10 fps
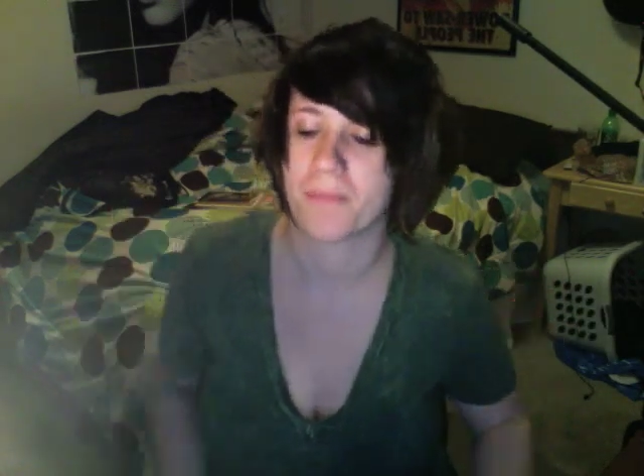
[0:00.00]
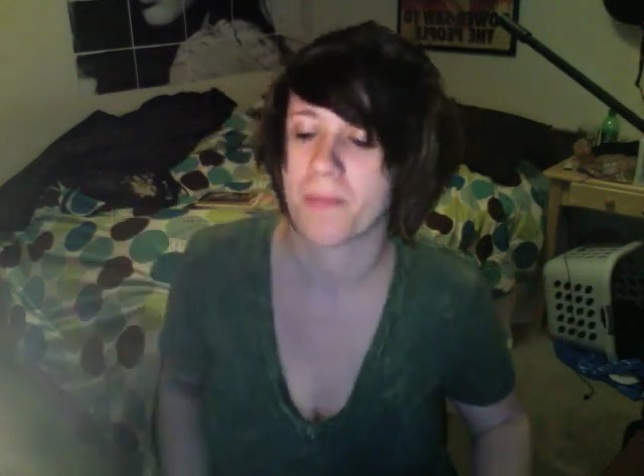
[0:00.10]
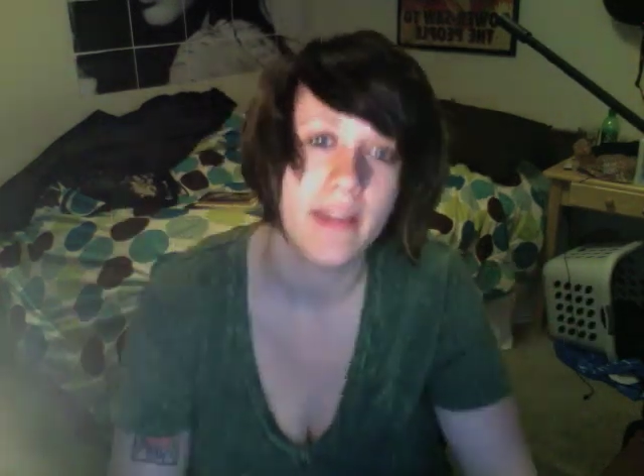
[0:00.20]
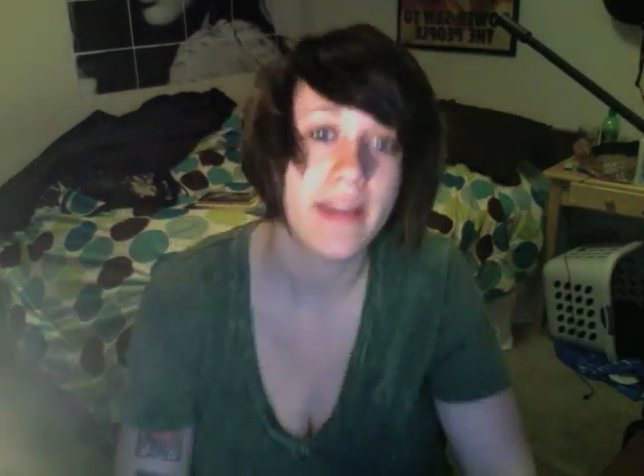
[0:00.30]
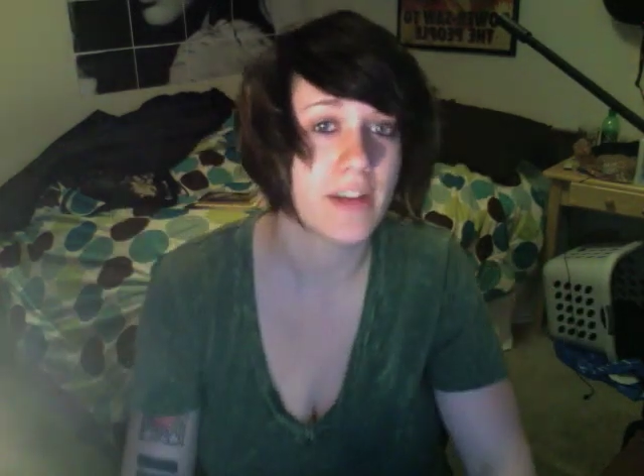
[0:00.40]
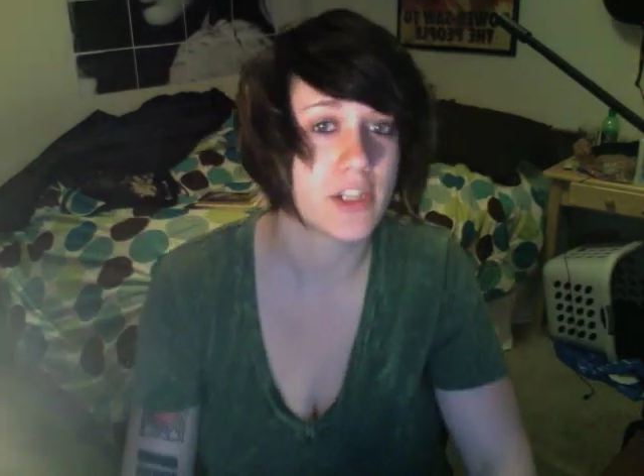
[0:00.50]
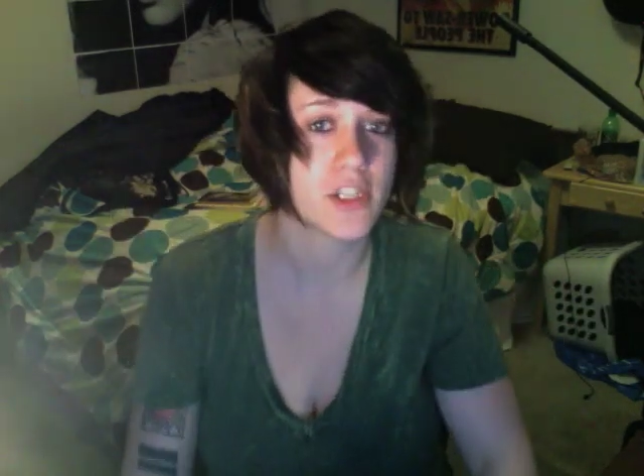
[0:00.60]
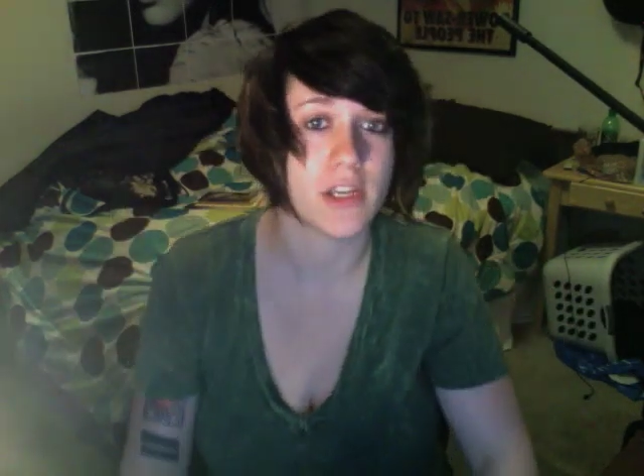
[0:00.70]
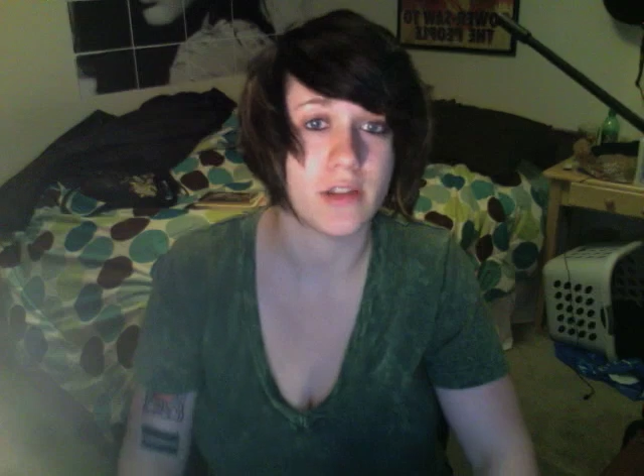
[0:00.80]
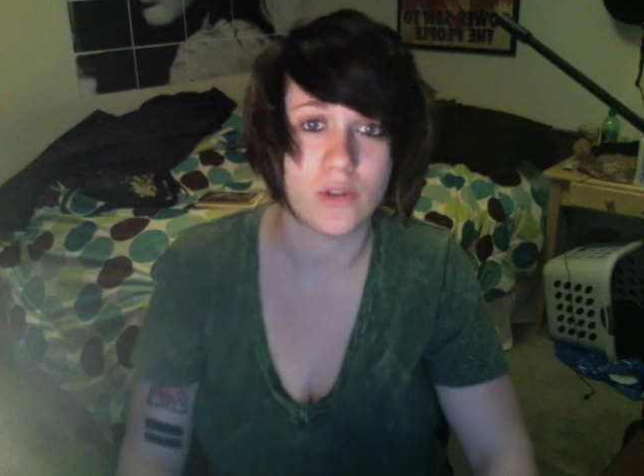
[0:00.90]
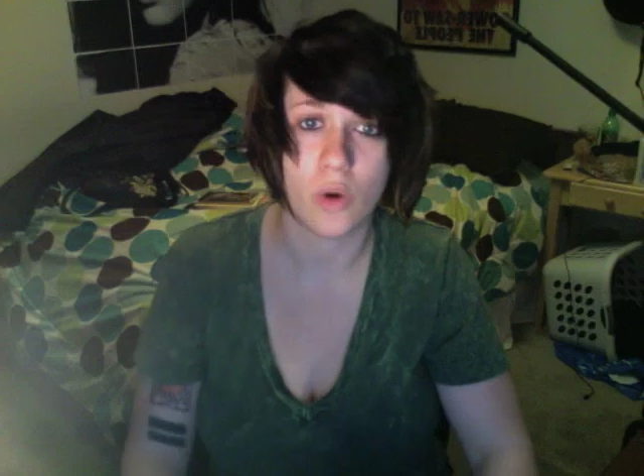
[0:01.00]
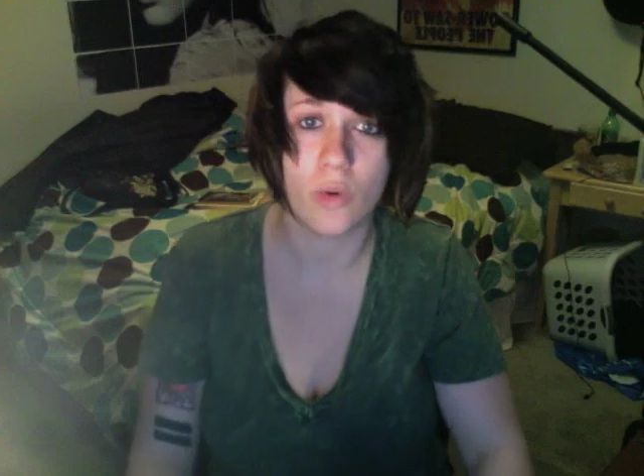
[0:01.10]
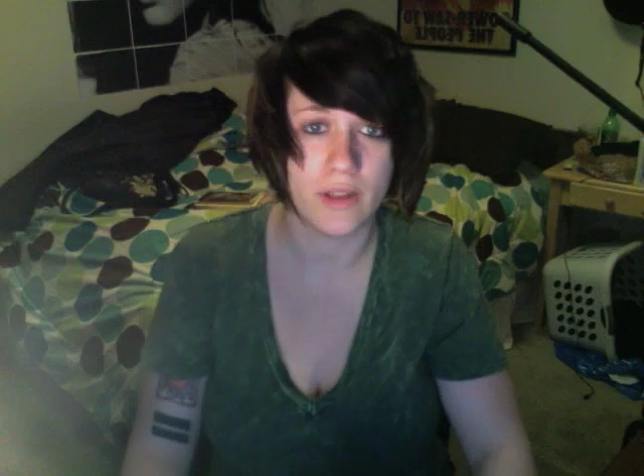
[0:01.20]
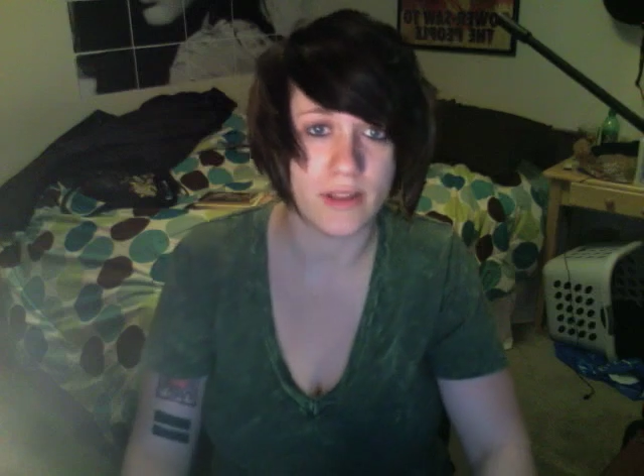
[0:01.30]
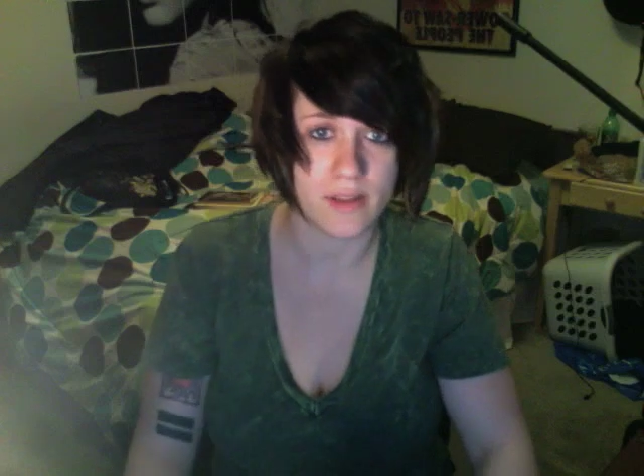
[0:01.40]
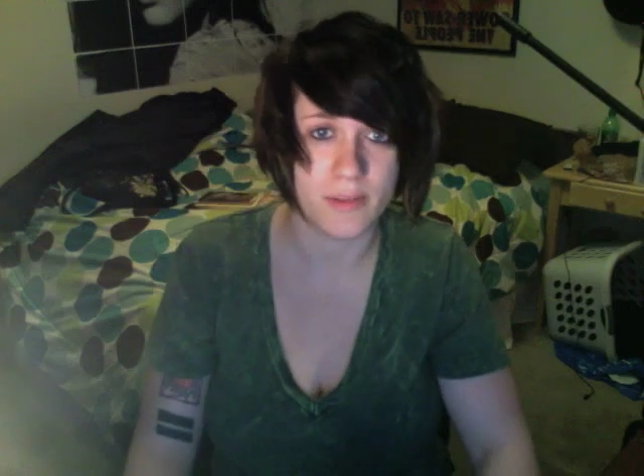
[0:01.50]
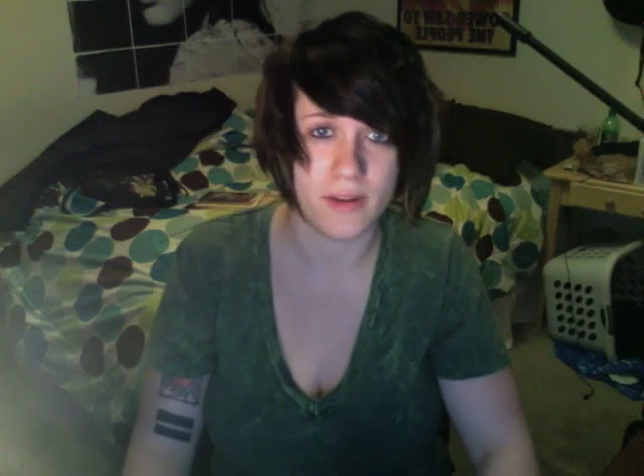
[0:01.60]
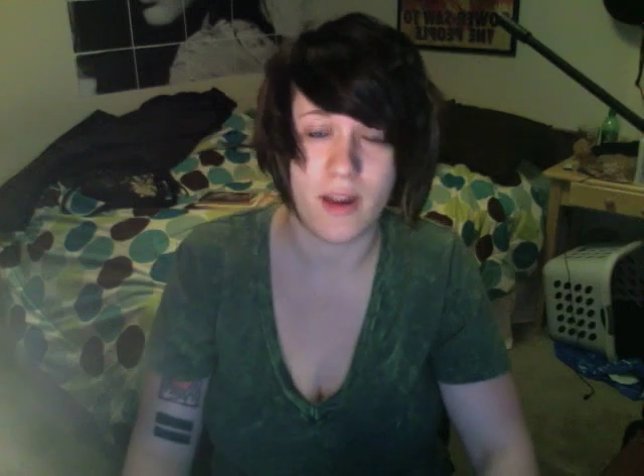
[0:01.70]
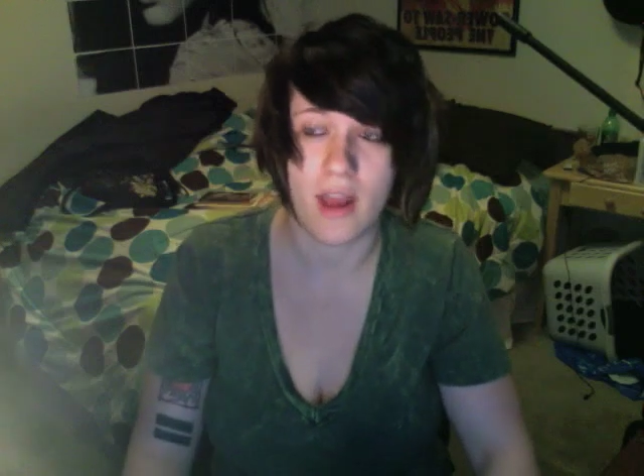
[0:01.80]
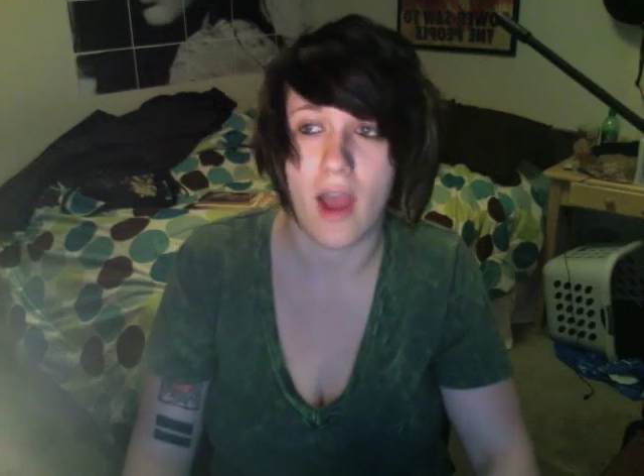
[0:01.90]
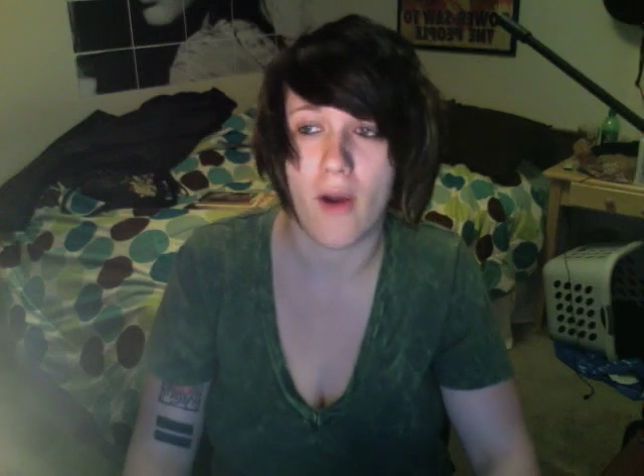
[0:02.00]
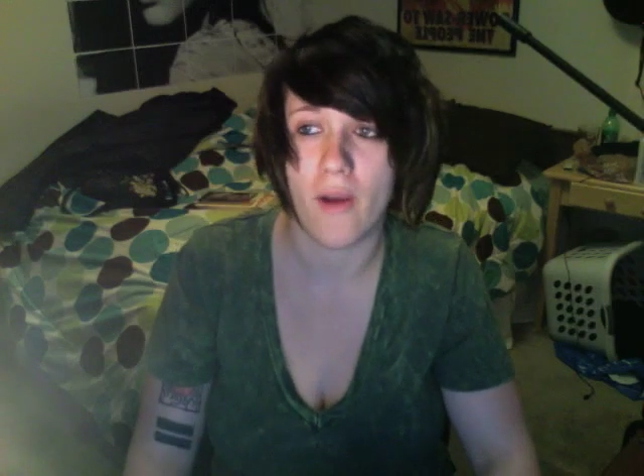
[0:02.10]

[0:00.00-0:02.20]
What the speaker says: And I've actually totally accepted it now,